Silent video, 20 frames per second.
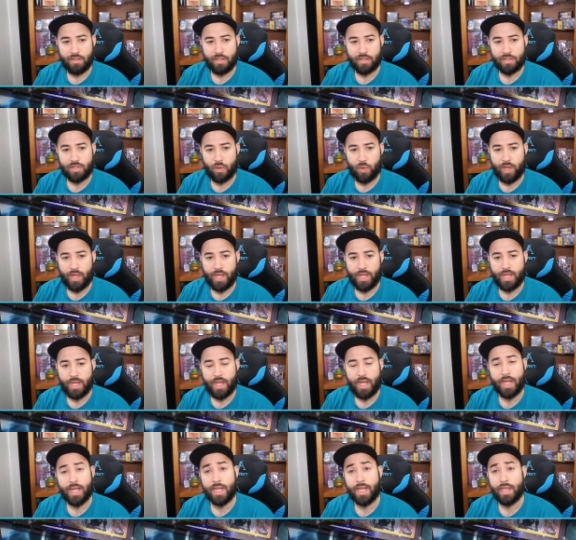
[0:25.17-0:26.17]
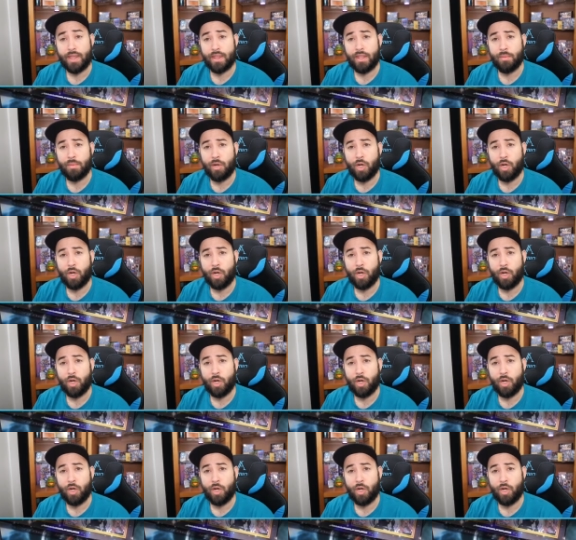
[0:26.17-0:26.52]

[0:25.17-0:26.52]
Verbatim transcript: Let's go ahead and get them